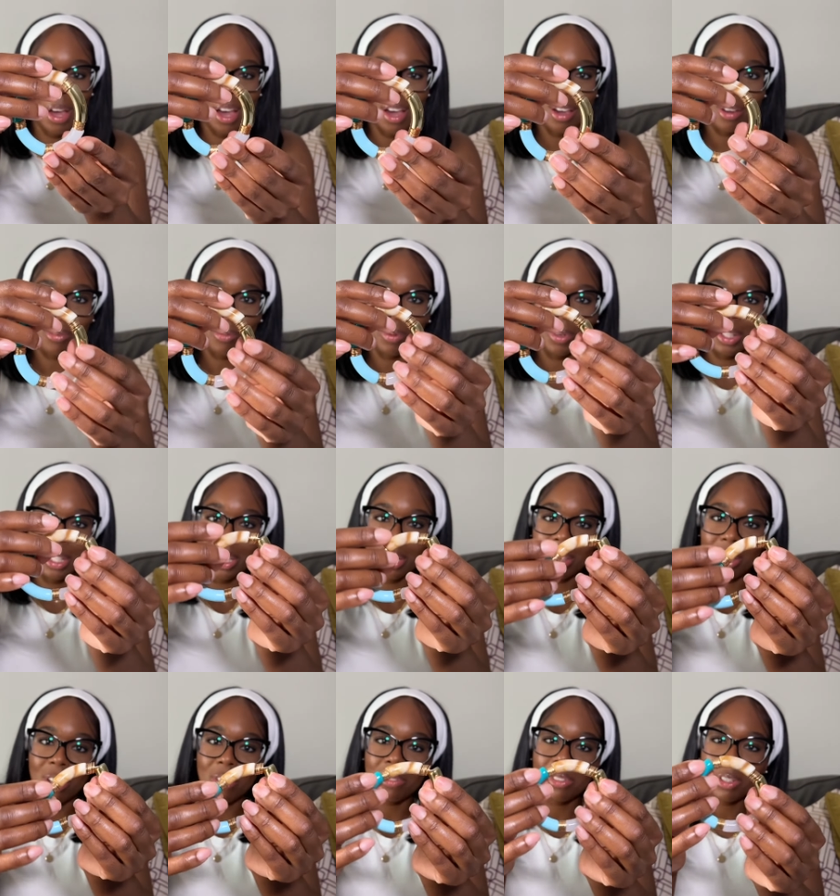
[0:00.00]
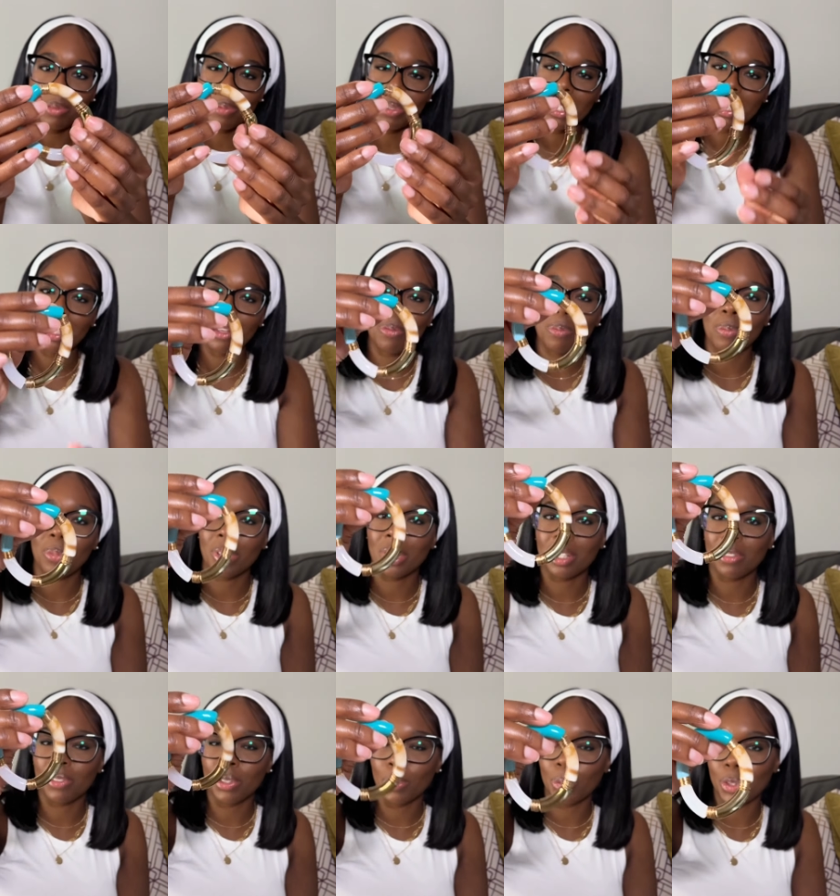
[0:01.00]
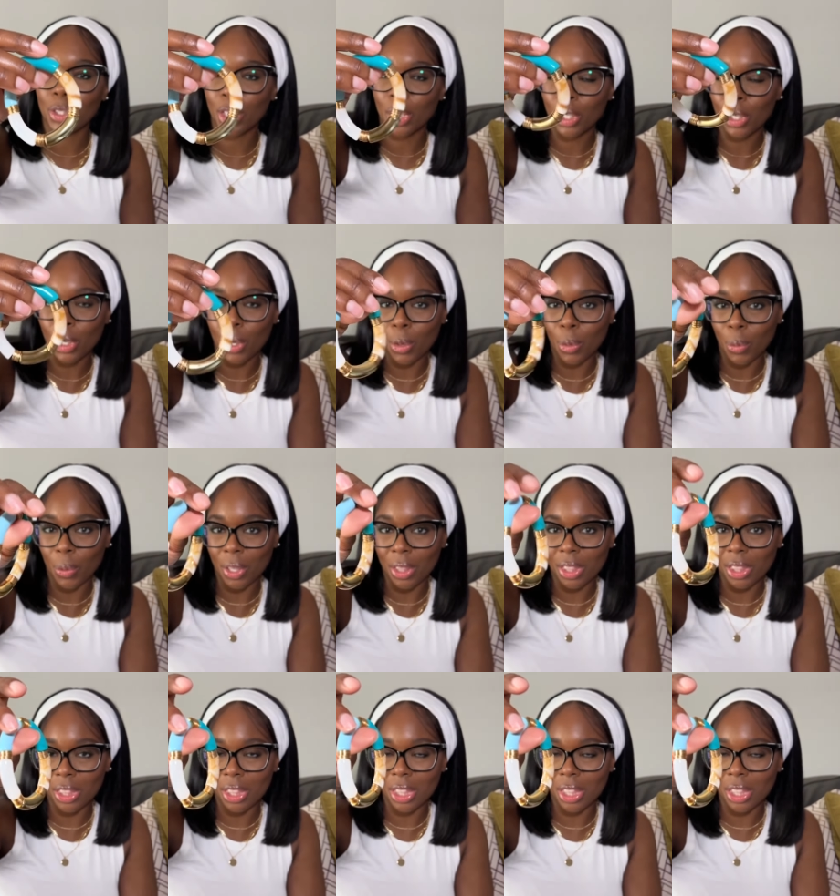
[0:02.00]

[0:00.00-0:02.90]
I really loved it because I believed it was gonna go with